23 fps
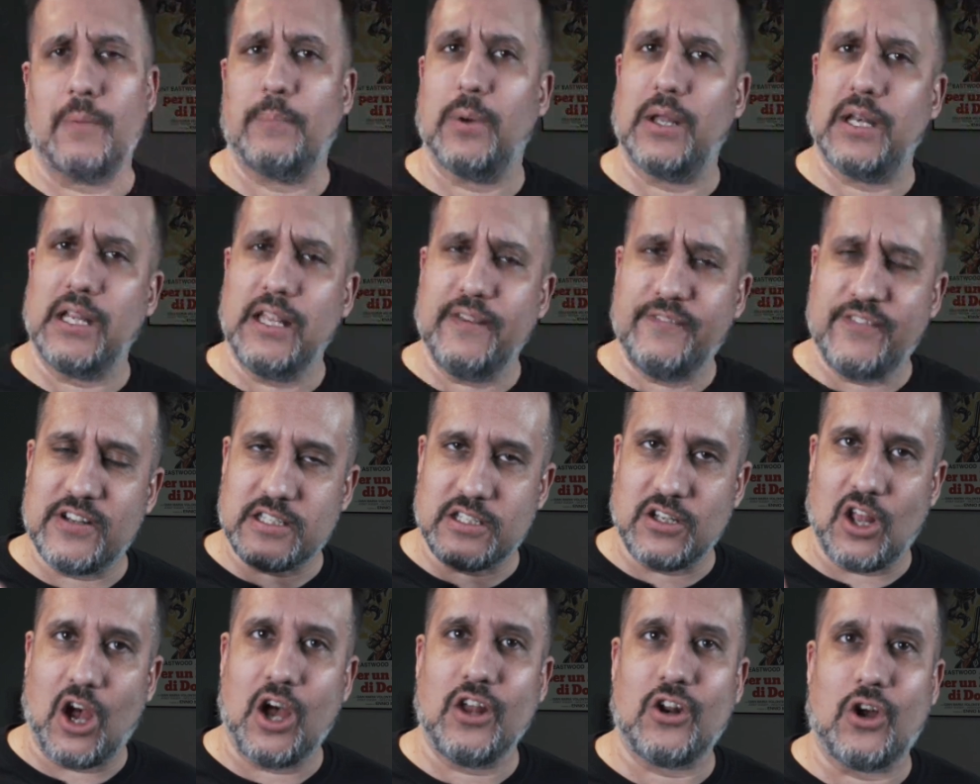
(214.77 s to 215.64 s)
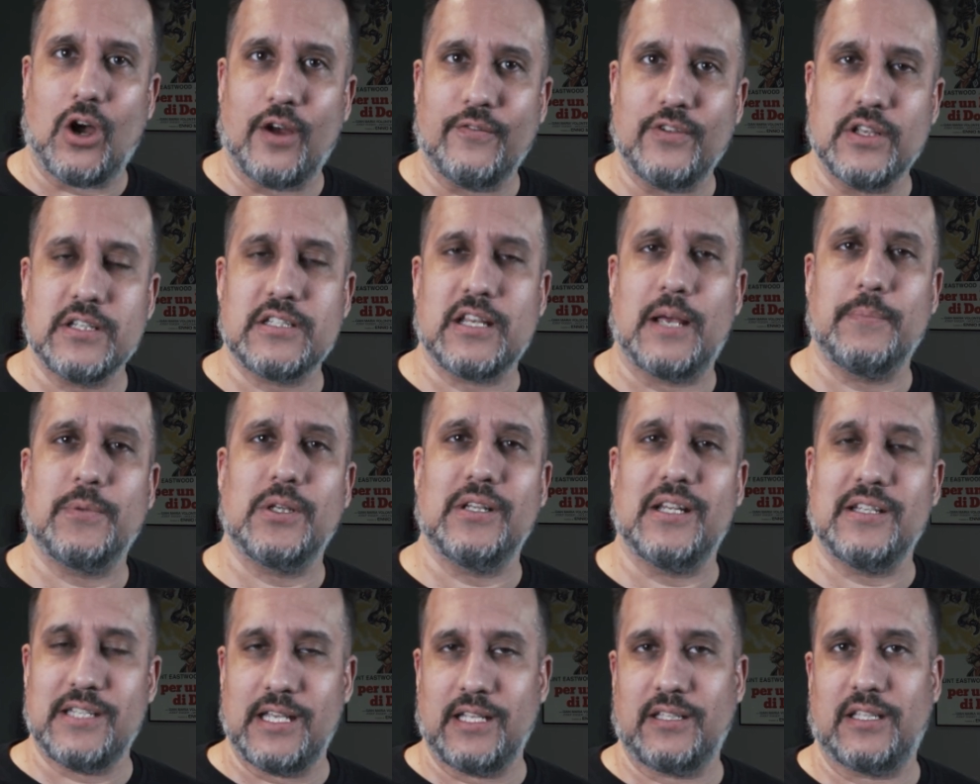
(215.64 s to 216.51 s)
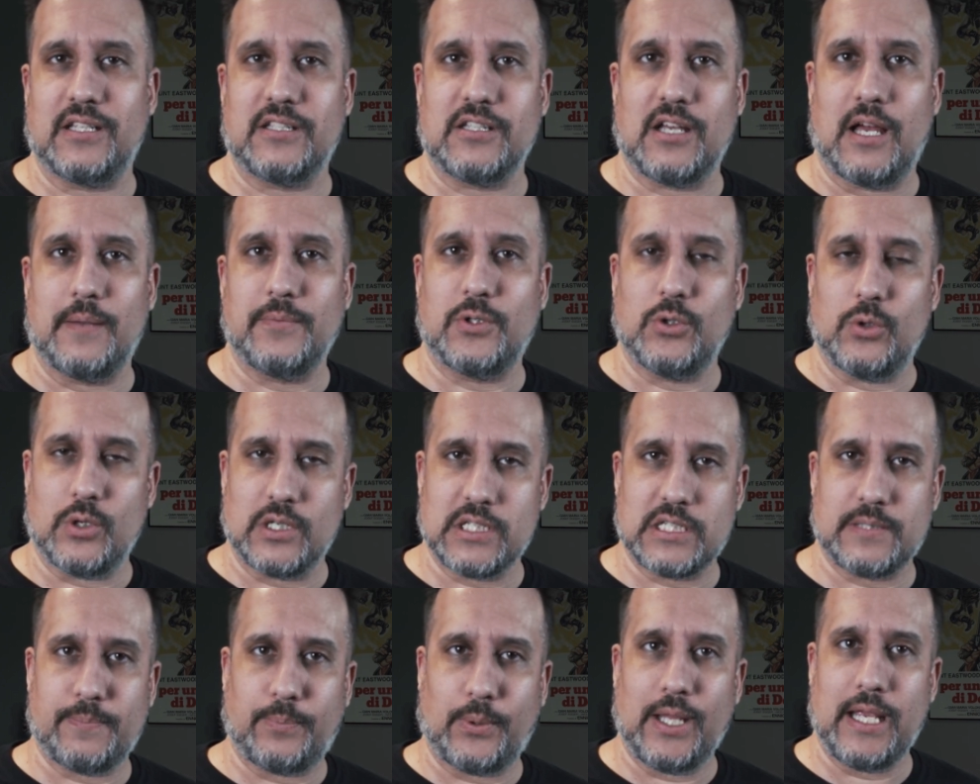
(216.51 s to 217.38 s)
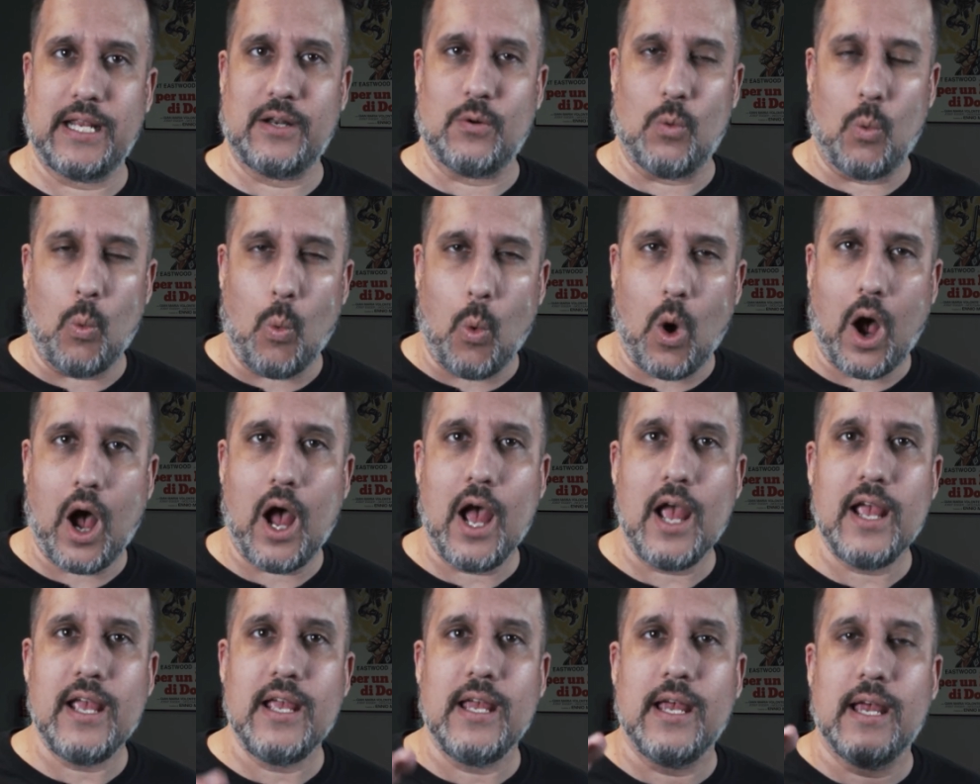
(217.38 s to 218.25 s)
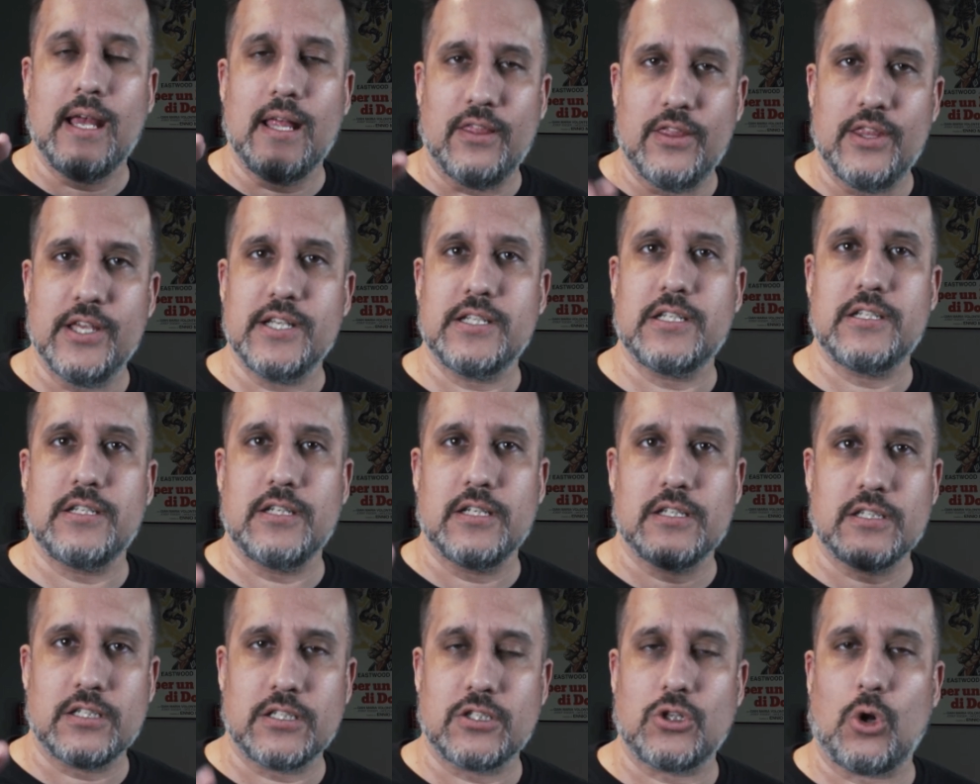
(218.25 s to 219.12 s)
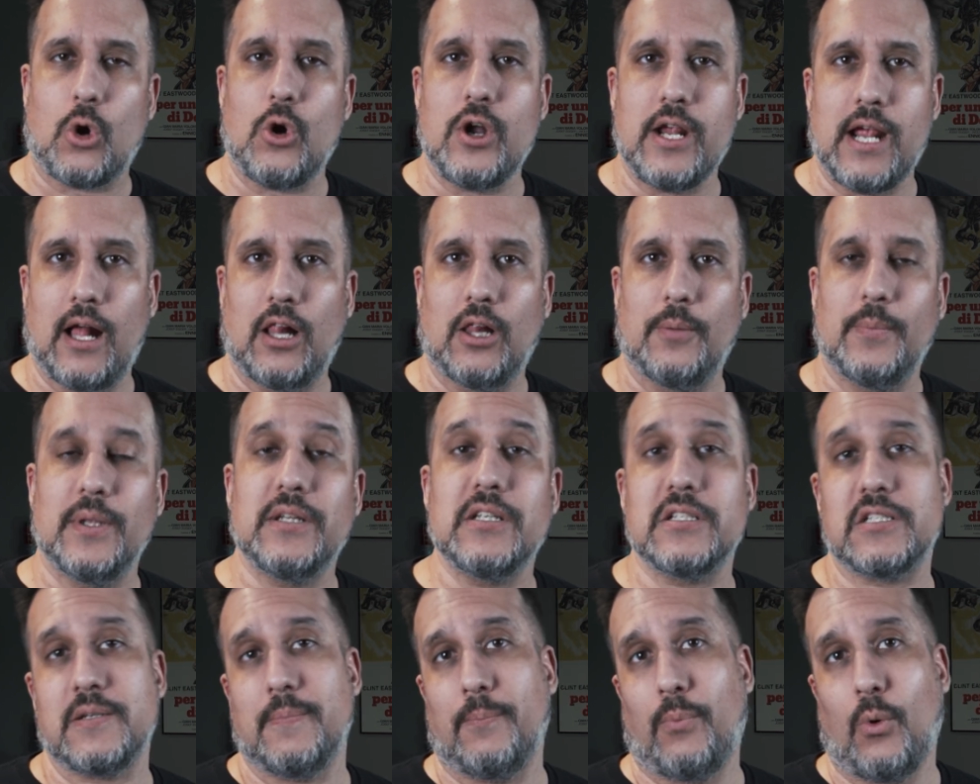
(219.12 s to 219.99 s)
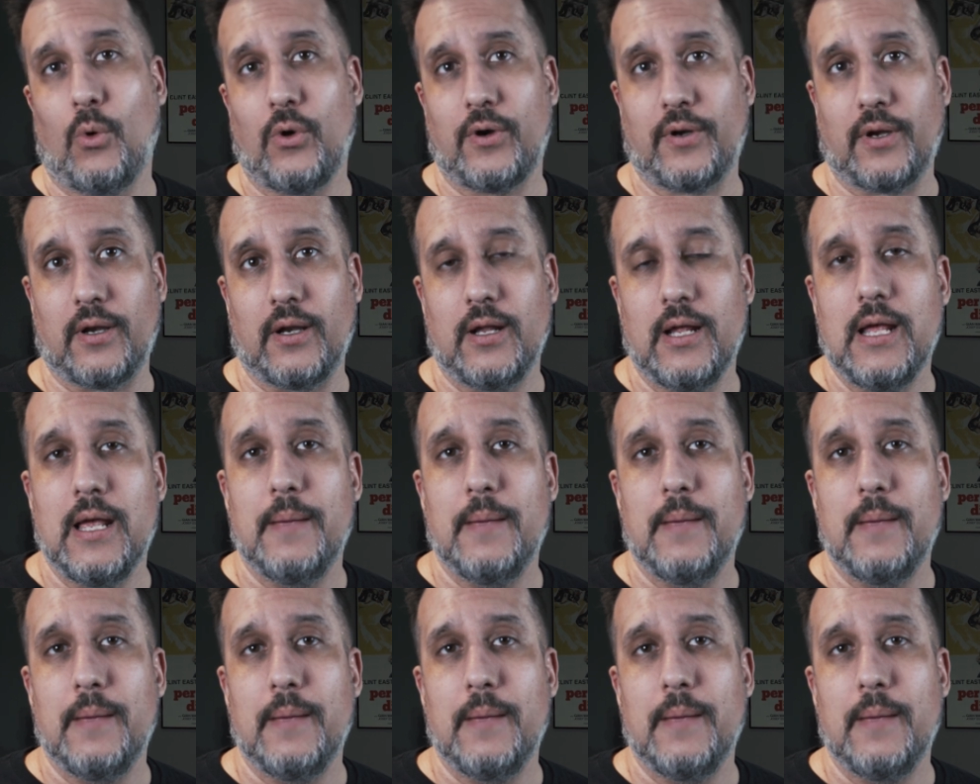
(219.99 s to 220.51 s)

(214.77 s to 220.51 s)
But if it's not obvious, I'm going to take the time to explain why this story element is important.